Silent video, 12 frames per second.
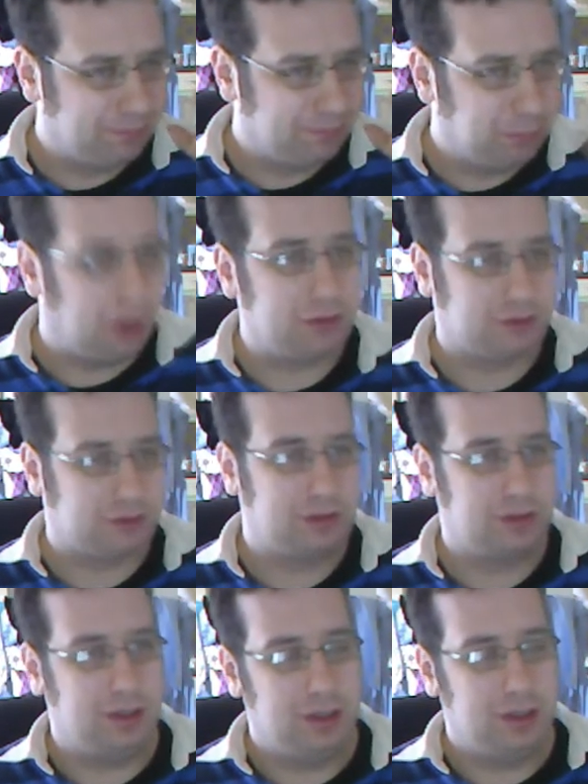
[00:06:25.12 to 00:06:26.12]
what?
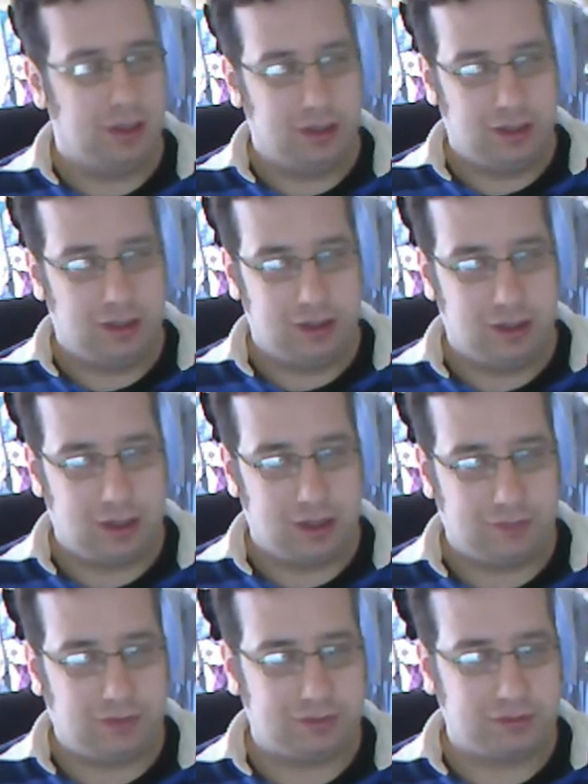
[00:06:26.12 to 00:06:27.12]
As
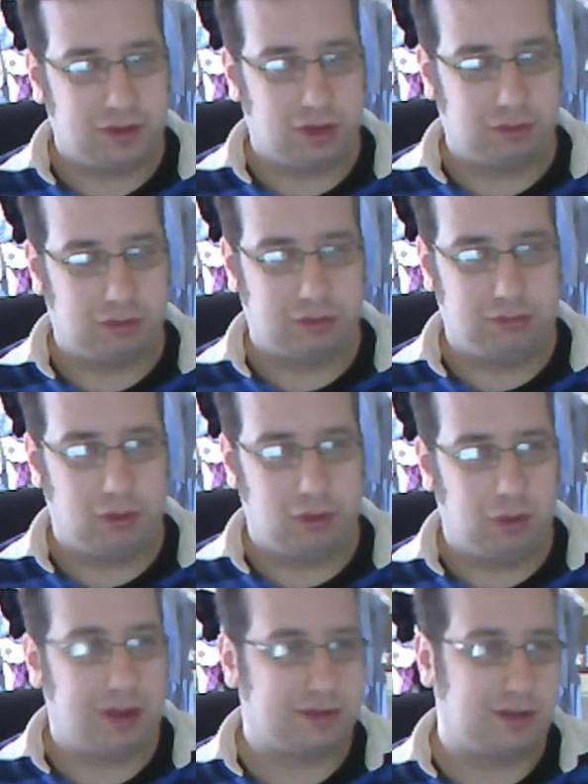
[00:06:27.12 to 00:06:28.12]
far as I know, there's no
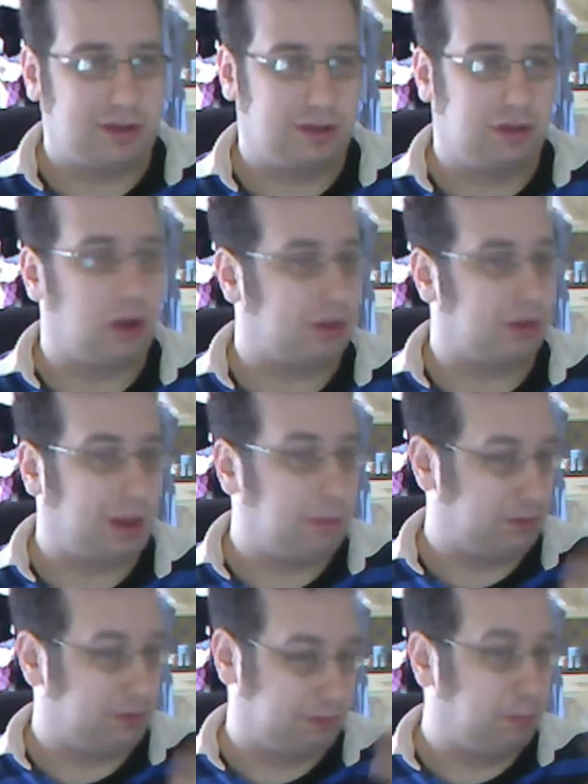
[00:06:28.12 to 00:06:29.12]
Aztec god that
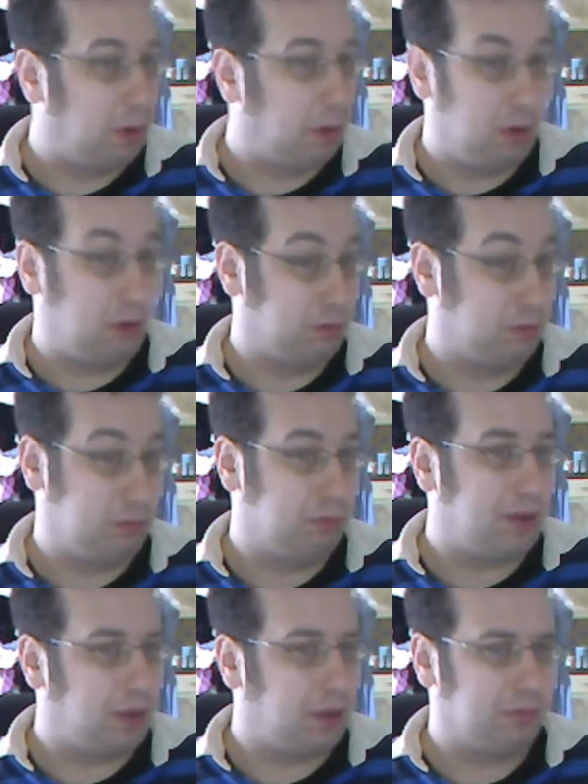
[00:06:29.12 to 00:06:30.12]
was born
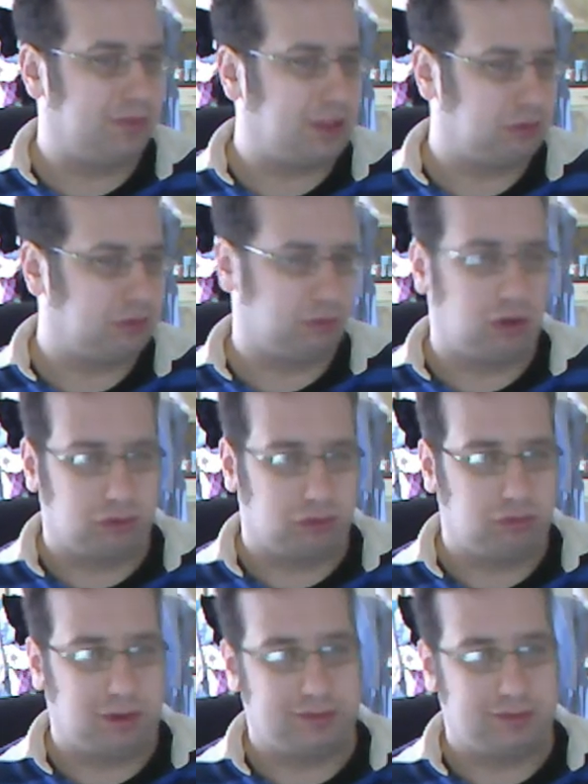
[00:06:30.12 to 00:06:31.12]
without sexual
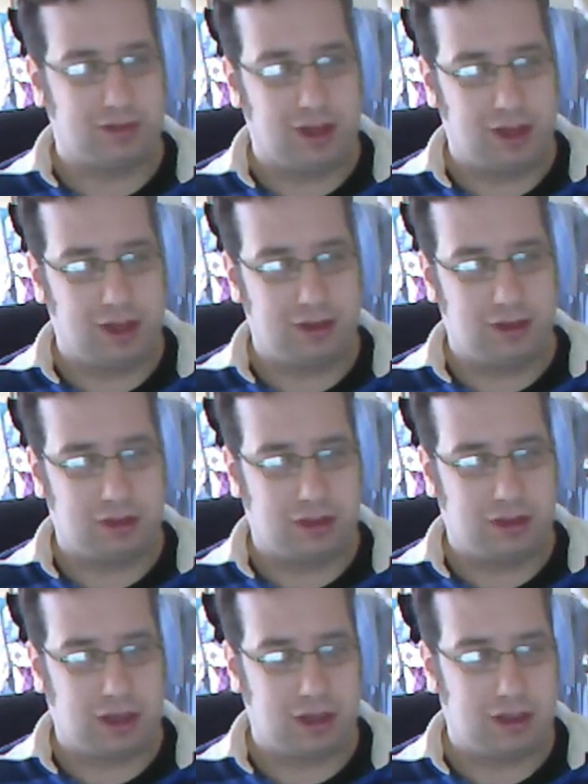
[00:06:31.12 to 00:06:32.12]
congress. Uh, the,
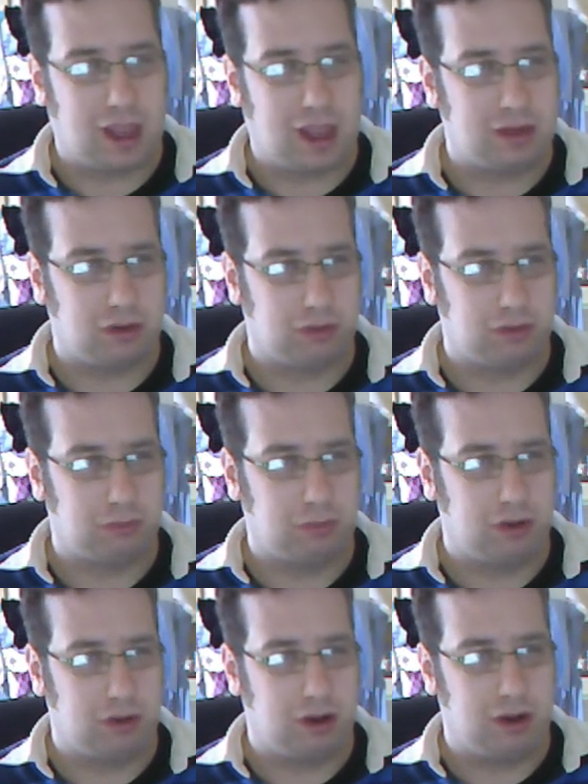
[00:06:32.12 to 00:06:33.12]
the their gods
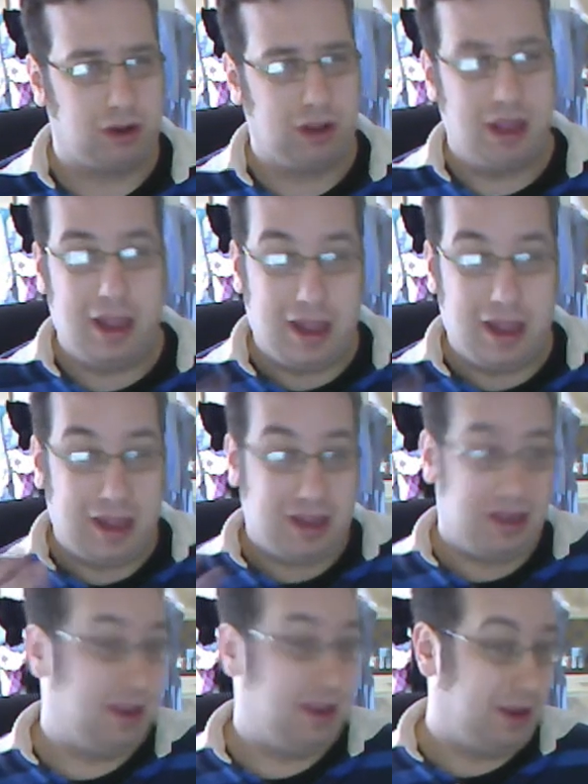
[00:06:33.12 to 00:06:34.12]
were all
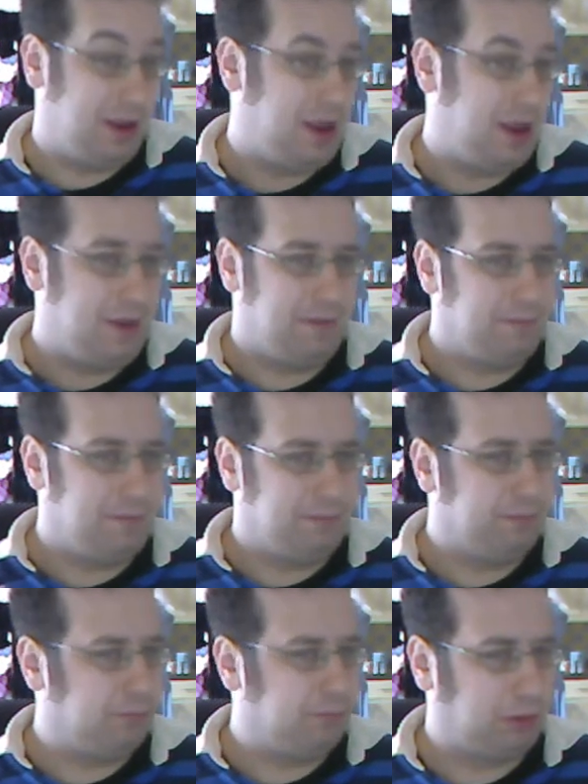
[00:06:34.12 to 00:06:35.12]
um,
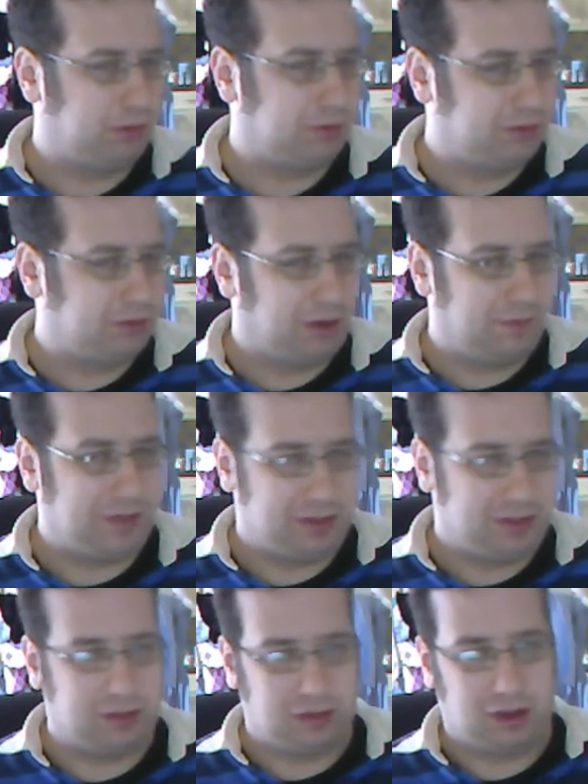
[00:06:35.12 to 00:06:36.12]
products of
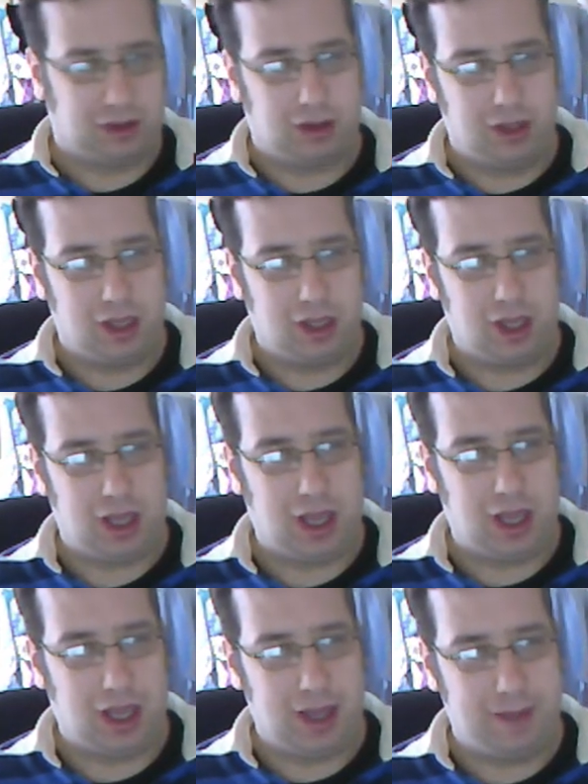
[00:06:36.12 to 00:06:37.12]
each other,
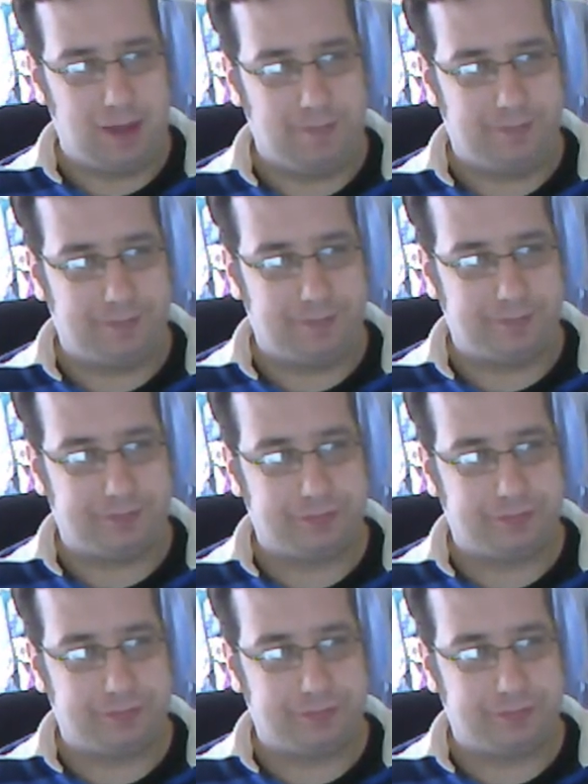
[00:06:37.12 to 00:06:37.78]
um,